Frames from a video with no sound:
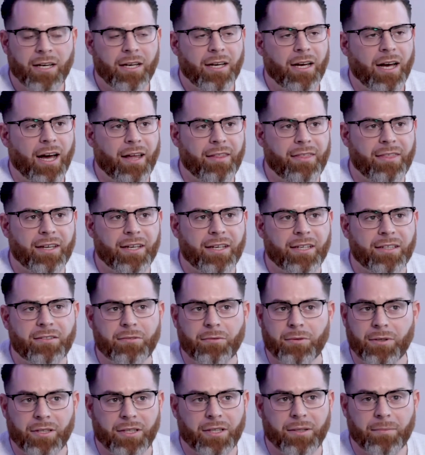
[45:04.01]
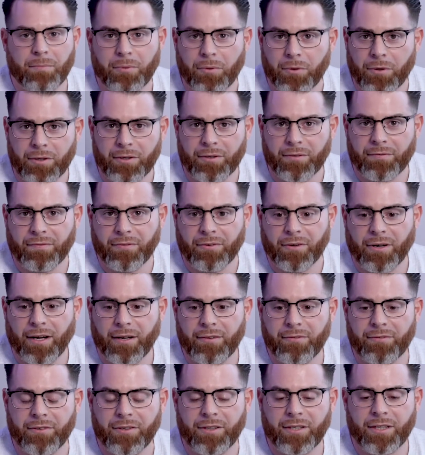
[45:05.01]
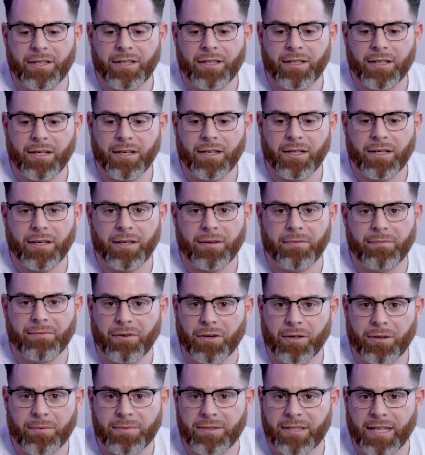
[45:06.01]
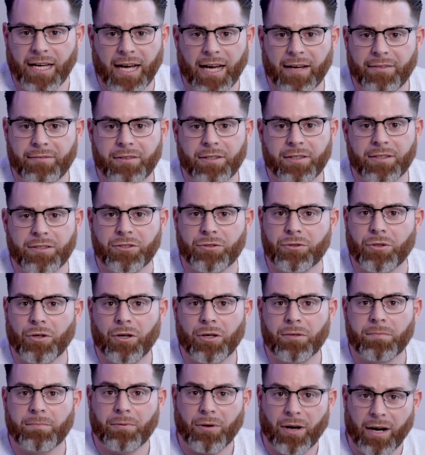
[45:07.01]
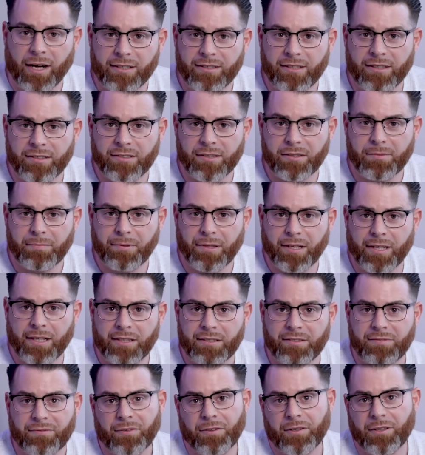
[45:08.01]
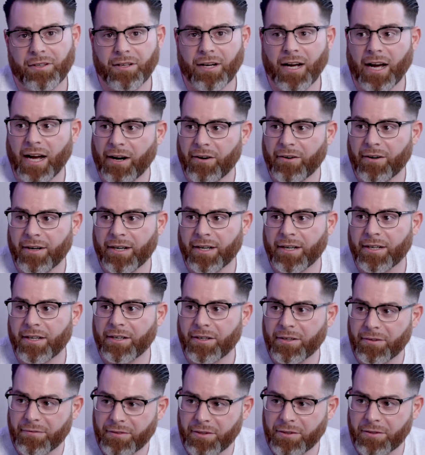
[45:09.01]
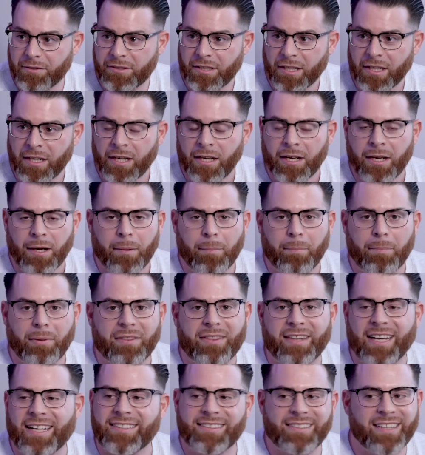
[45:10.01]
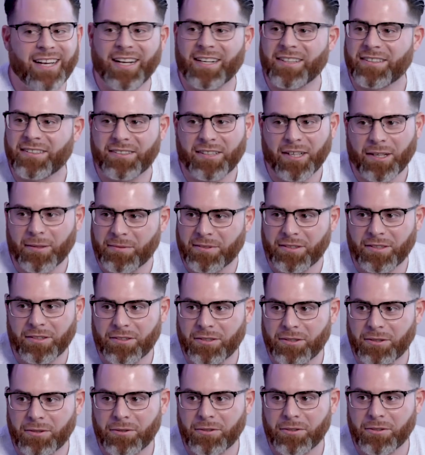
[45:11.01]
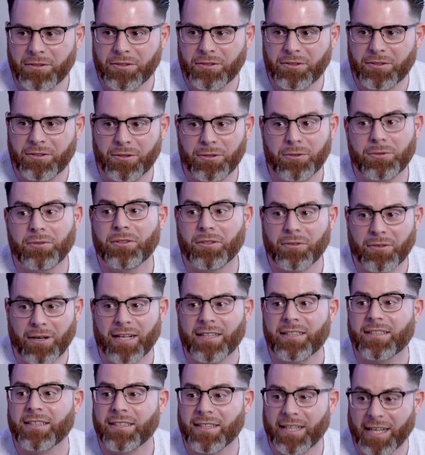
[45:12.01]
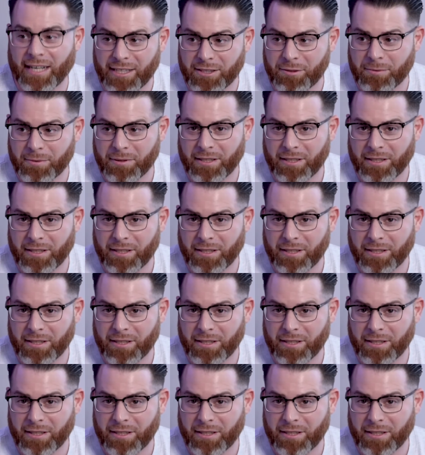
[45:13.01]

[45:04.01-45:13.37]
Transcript: I think it's really important for every firm to have a strong process in place for their hiring and interviews, but that's not a substitute to direct engagement.